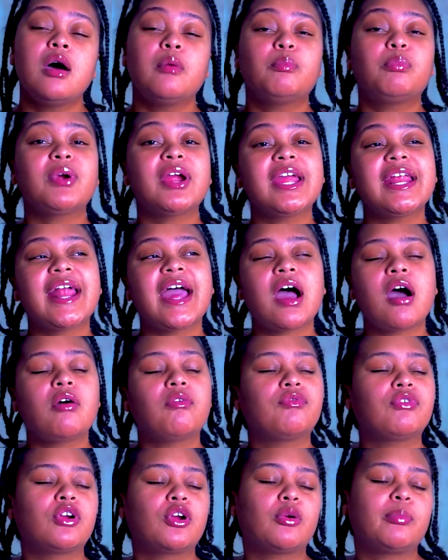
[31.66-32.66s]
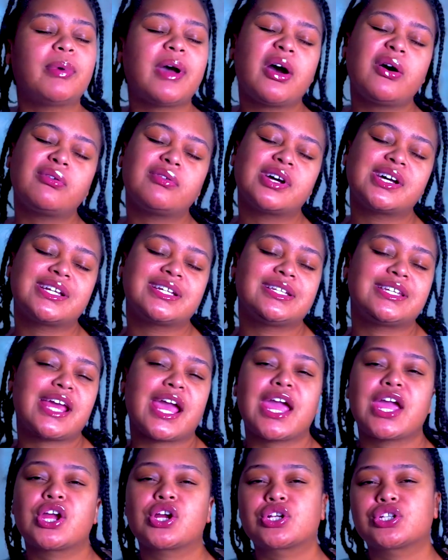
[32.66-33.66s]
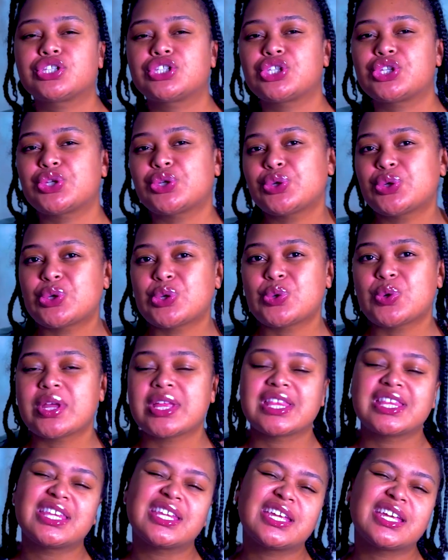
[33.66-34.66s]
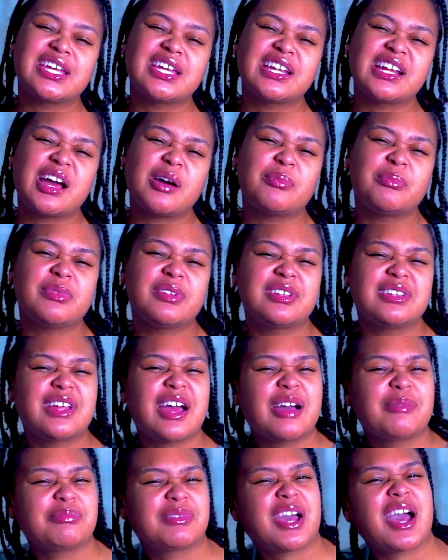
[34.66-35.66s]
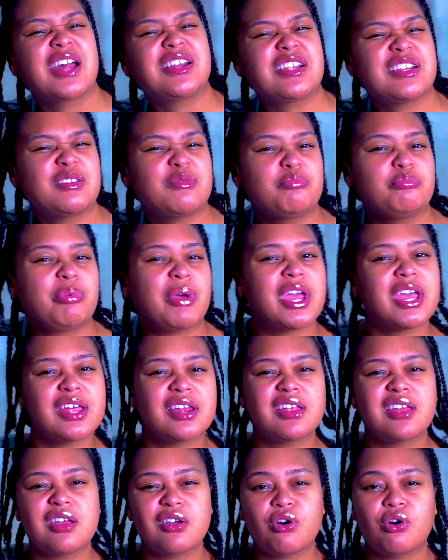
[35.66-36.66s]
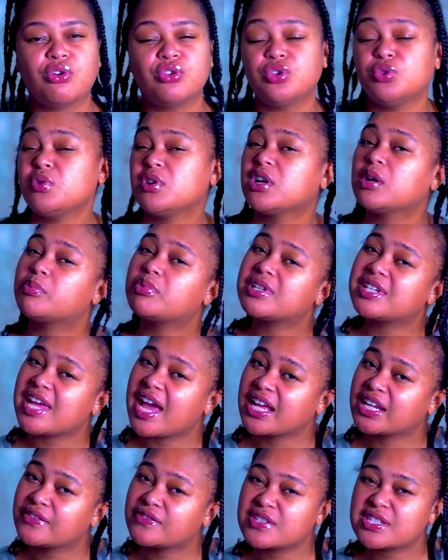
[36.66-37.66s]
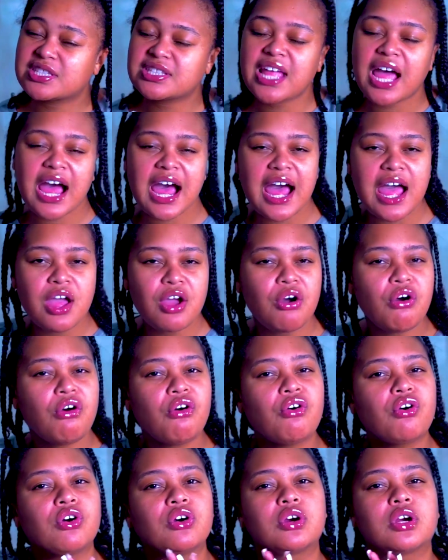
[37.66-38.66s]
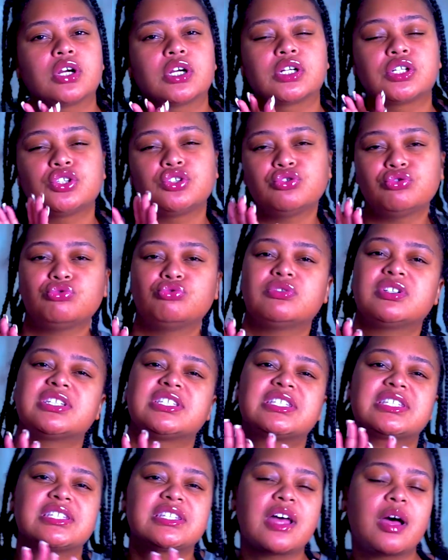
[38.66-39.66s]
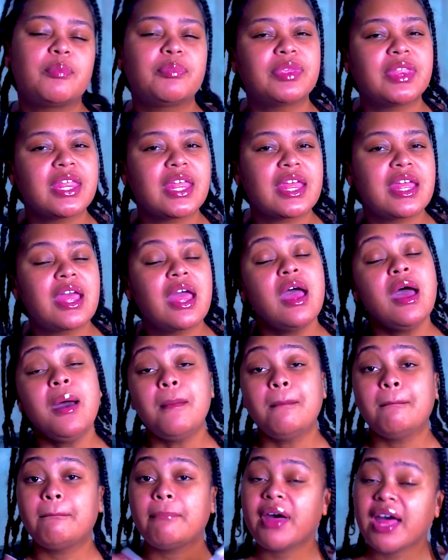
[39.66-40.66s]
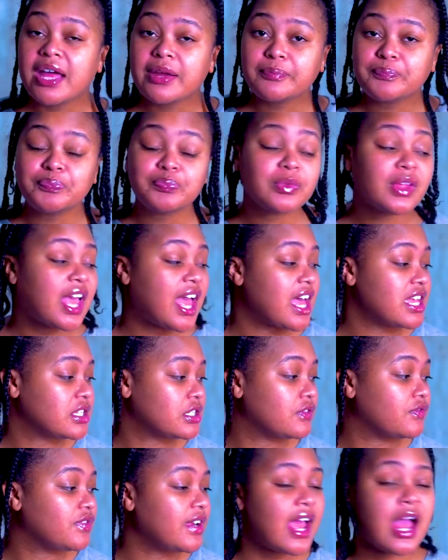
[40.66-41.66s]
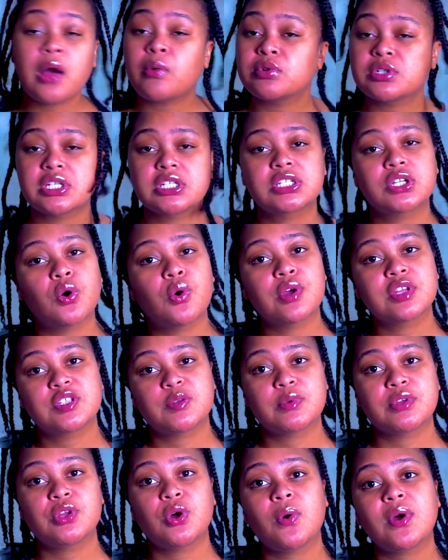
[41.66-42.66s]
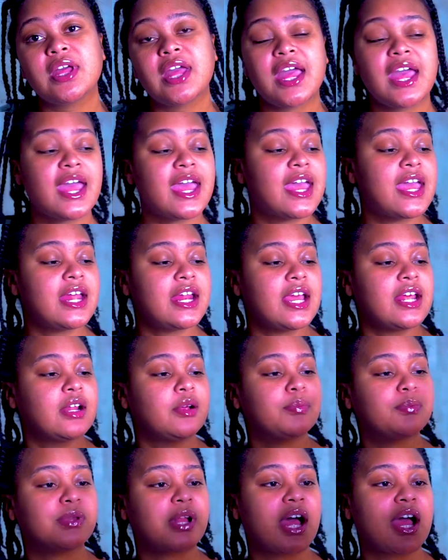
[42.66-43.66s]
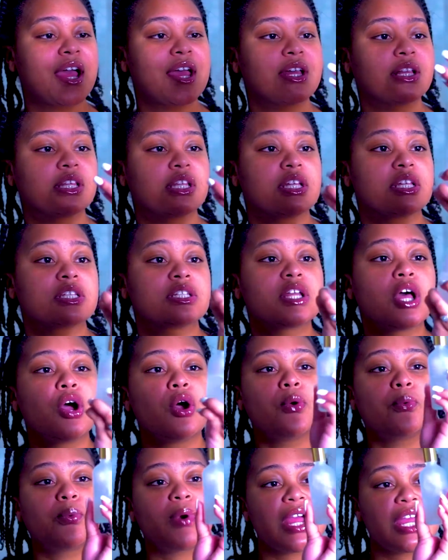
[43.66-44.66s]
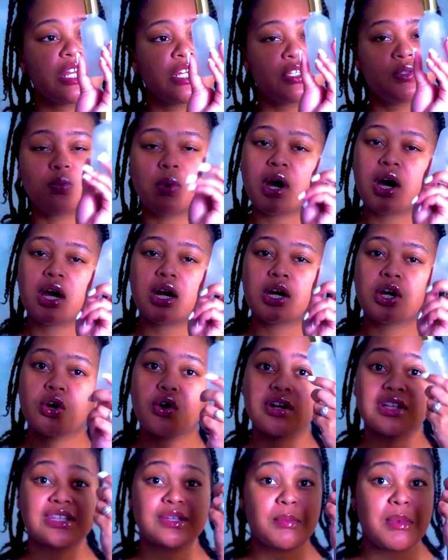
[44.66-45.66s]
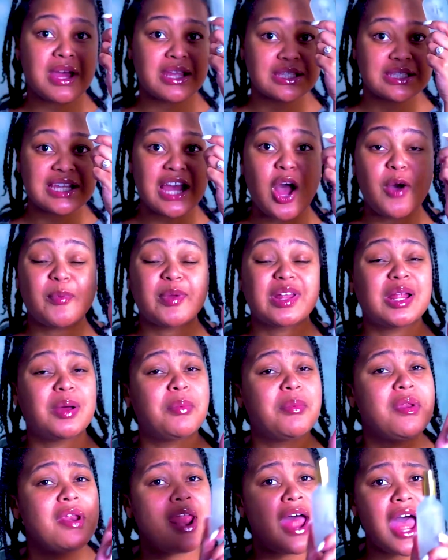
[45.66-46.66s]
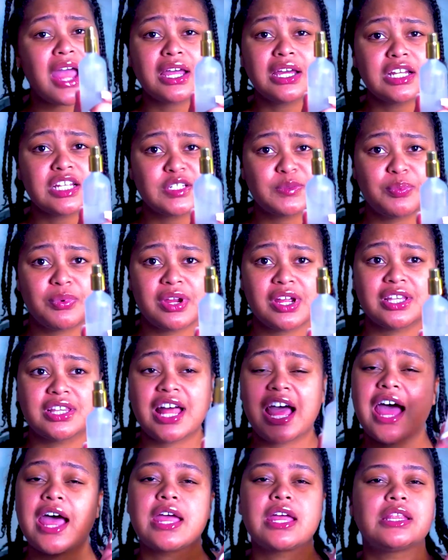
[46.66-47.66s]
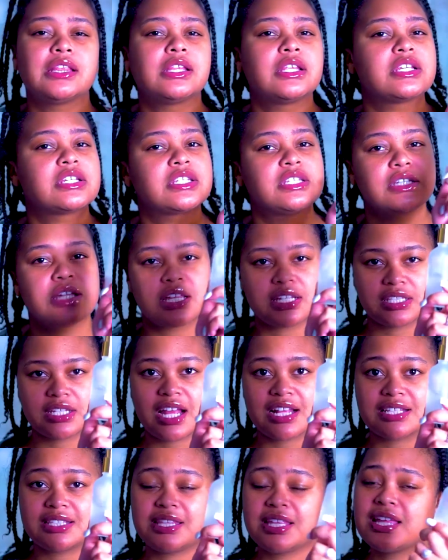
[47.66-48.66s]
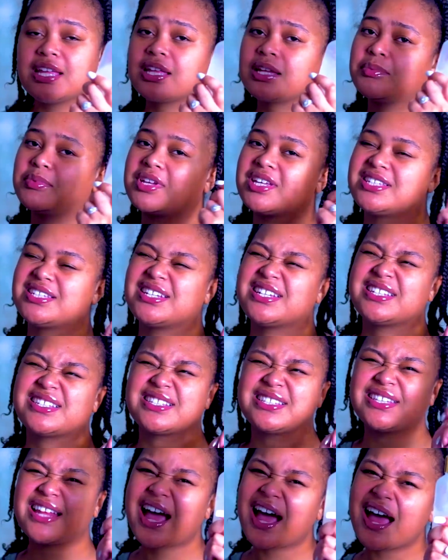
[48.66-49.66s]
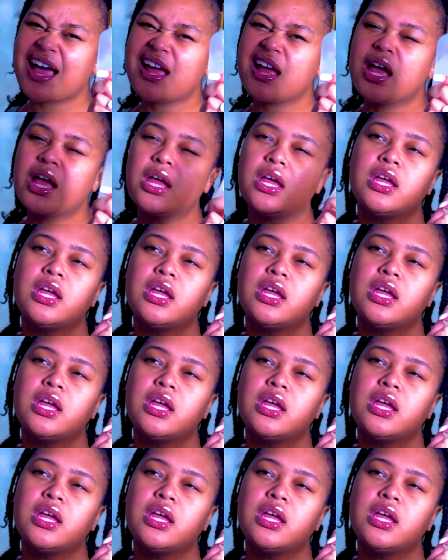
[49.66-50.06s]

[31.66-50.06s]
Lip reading: braid out for about a day or two, and then I'm kind of debating on doing a protective style or doing something, but as of now, we're just going to be going ahead and applying this rice water onto my scalp, and I'm not going to spray a lot, and this does not stink because it is not.